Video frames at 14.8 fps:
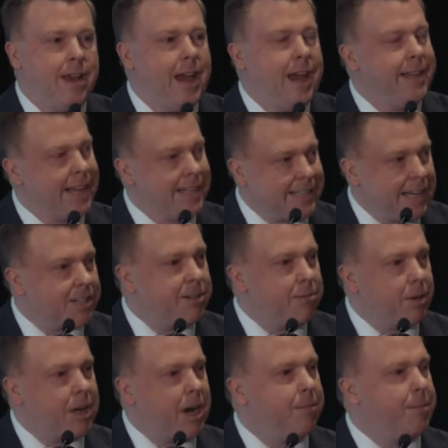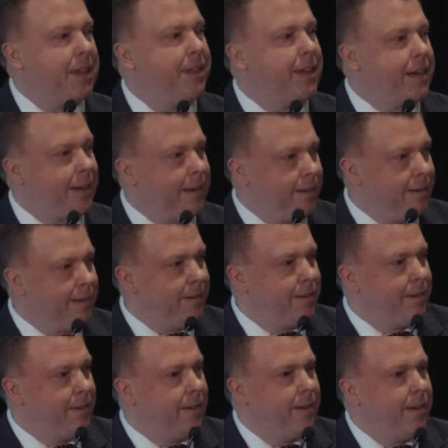And that's actually what got me thinking.
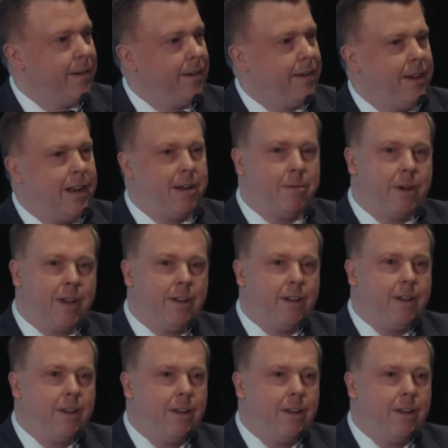And I went,